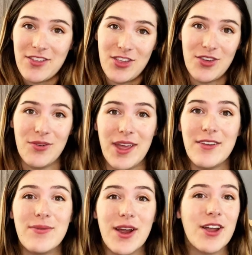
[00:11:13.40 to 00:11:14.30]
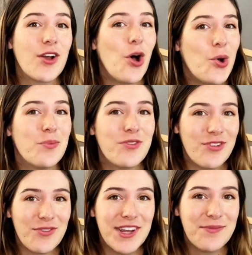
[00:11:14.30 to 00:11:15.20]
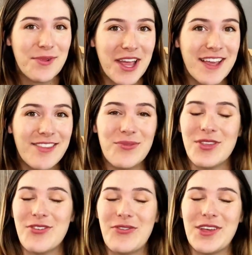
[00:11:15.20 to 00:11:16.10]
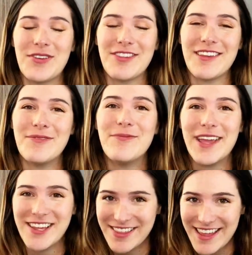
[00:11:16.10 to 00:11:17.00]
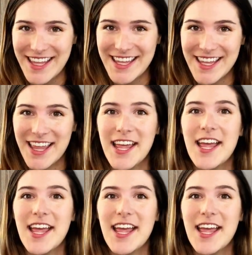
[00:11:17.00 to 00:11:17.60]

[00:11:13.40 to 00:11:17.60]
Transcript: to a very calm, serene place, which feels amazing.